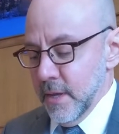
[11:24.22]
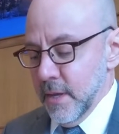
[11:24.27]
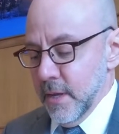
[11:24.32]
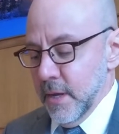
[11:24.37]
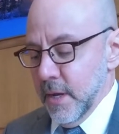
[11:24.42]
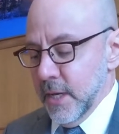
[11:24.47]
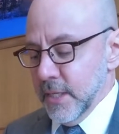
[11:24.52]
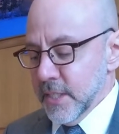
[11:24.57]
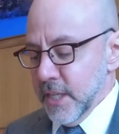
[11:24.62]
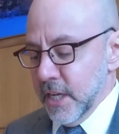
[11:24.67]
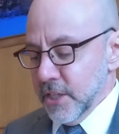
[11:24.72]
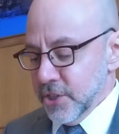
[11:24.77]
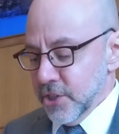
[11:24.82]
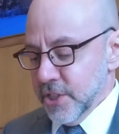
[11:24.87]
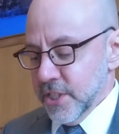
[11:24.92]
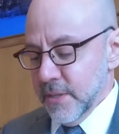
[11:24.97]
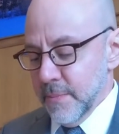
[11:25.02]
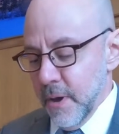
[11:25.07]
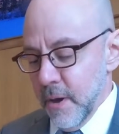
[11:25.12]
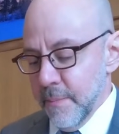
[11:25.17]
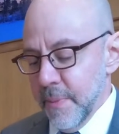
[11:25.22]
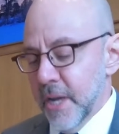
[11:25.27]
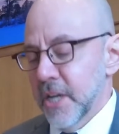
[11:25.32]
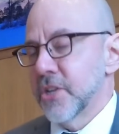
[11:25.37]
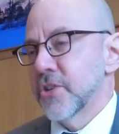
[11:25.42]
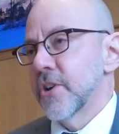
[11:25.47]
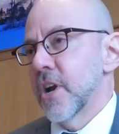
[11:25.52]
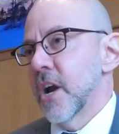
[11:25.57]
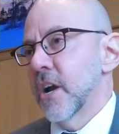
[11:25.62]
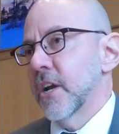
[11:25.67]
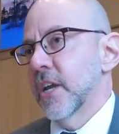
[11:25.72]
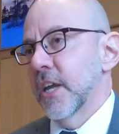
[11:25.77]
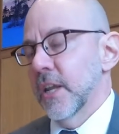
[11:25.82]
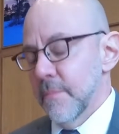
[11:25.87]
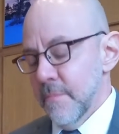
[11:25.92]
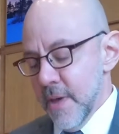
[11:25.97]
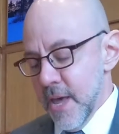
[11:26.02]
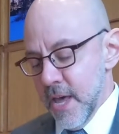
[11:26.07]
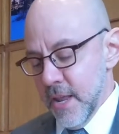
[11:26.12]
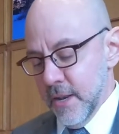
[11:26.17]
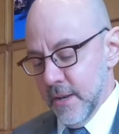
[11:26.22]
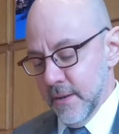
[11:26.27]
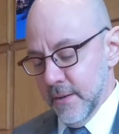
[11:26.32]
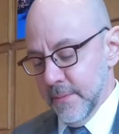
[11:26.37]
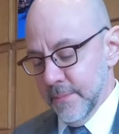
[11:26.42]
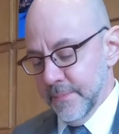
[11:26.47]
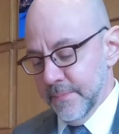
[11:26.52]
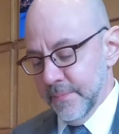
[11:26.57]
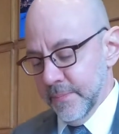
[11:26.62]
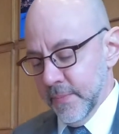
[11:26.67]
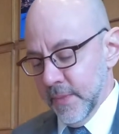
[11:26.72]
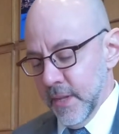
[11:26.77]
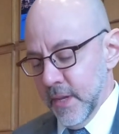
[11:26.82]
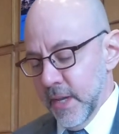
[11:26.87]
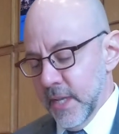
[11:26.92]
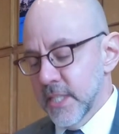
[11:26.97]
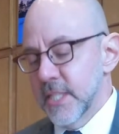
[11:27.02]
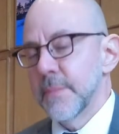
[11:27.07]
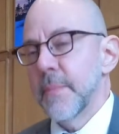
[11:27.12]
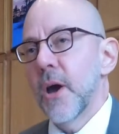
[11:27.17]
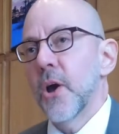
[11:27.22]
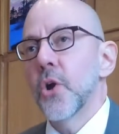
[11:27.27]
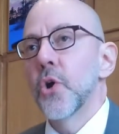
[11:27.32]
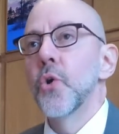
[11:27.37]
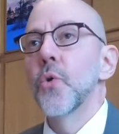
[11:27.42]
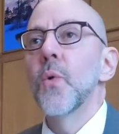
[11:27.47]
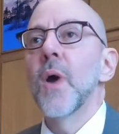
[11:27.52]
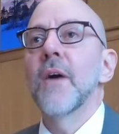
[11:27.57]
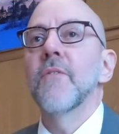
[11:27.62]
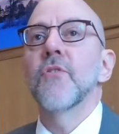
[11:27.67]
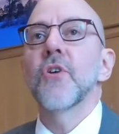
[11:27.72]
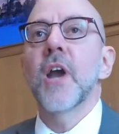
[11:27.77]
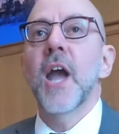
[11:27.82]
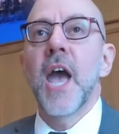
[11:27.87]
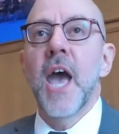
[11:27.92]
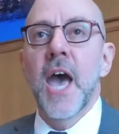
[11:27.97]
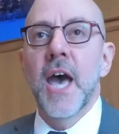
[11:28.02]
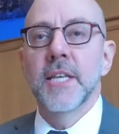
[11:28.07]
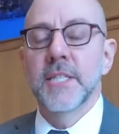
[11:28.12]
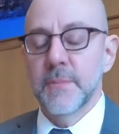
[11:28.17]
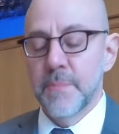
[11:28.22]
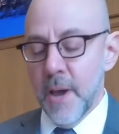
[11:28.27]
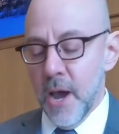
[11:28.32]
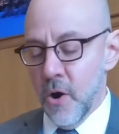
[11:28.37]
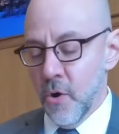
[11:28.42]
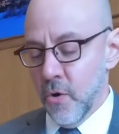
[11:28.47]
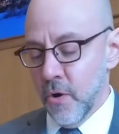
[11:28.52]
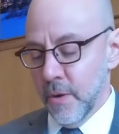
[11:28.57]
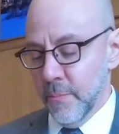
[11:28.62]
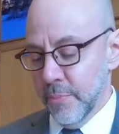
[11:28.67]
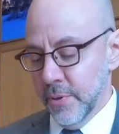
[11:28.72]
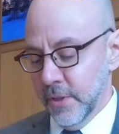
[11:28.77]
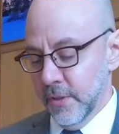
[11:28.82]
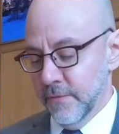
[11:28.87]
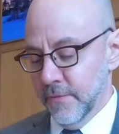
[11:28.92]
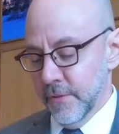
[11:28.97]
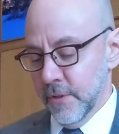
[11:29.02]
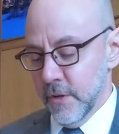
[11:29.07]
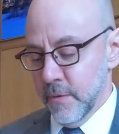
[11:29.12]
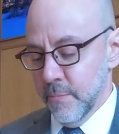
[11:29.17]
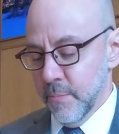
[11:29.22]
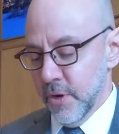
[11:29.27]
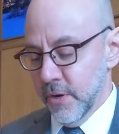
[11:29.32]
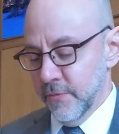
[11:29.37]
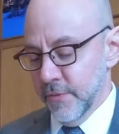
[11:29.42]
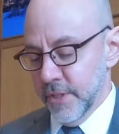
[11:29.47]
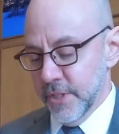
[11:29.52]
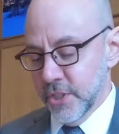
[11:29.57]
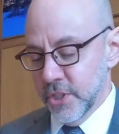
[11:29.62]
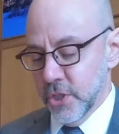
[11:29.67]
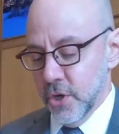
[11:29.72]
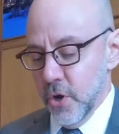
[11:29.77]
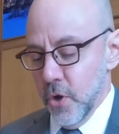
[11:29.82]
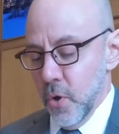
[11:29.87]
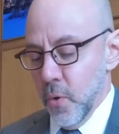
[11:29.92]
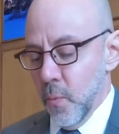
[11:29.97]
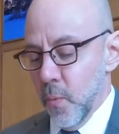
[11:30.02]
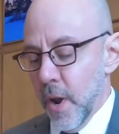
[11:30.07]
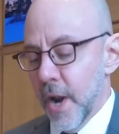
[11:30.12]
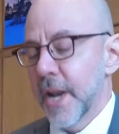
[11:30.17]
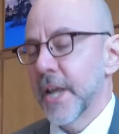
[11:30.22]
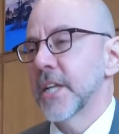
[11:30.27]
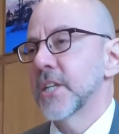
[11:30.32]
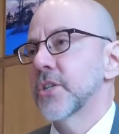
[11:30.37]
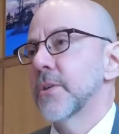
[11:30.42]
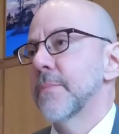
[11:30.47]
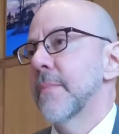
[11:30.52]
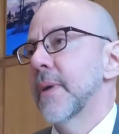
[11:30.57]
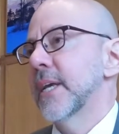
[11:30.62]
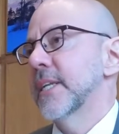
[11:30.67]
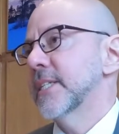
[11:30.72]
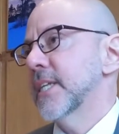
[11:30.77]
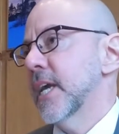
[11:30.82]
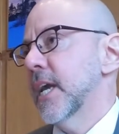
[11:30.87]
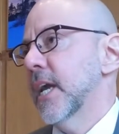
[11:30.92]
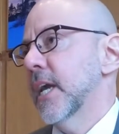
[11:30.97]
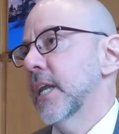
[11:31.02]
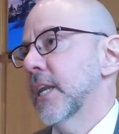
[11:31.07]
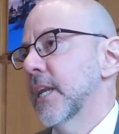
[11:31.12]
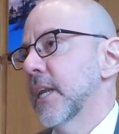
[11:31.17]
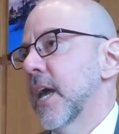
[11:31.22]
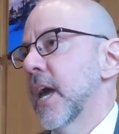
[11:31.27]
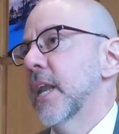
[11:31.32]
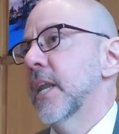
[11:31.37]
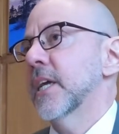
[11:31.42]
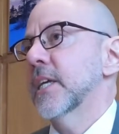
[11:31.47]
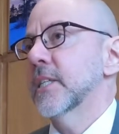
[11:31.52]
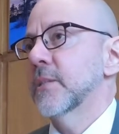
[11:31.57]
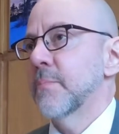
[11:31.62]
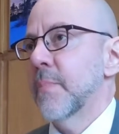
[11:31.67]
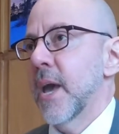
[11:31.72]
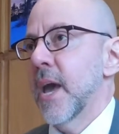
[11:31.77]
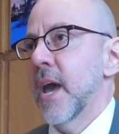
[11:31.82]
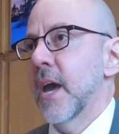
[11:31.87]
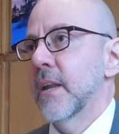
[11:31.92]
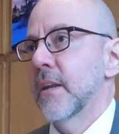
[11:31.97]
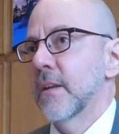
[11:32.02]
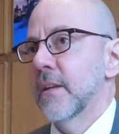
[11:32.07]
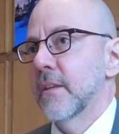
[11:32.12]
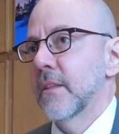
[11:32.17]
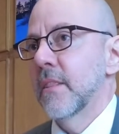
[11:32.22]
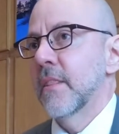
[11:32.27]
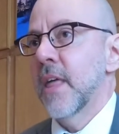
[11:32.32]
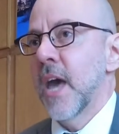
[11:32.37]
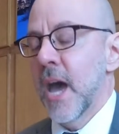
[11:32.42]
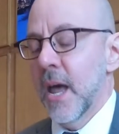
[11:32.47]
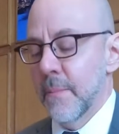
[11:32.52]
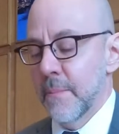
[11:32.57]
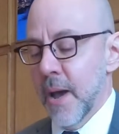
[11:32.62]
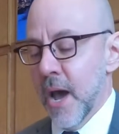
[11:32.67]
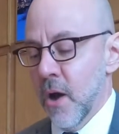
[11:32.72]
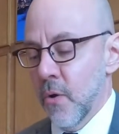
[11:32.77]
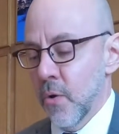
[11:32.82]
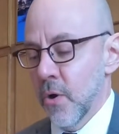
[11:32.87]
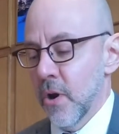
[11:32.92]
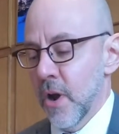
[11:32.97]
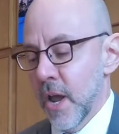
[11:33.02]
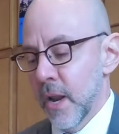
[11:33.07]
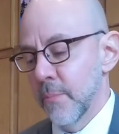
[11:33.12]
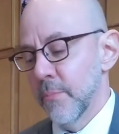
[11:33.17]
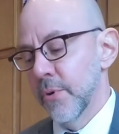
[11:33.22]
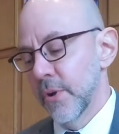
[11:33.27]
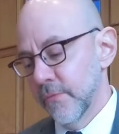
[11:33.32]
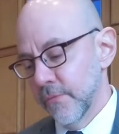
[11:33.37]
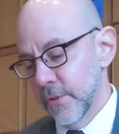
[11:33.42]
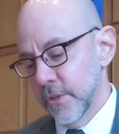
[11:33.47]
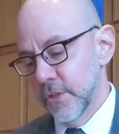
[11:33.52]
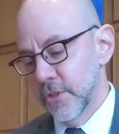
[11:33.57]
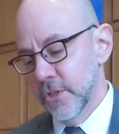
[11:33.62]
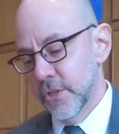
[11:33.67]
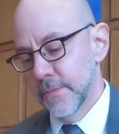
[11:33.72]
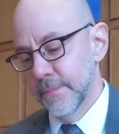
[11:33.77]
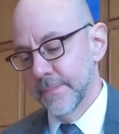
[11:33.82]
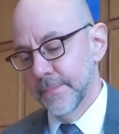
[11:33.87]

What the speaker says: It's not just about patriarchy and men. It's about whoever has power and privilege wanting to maintain and expand that power and privilege.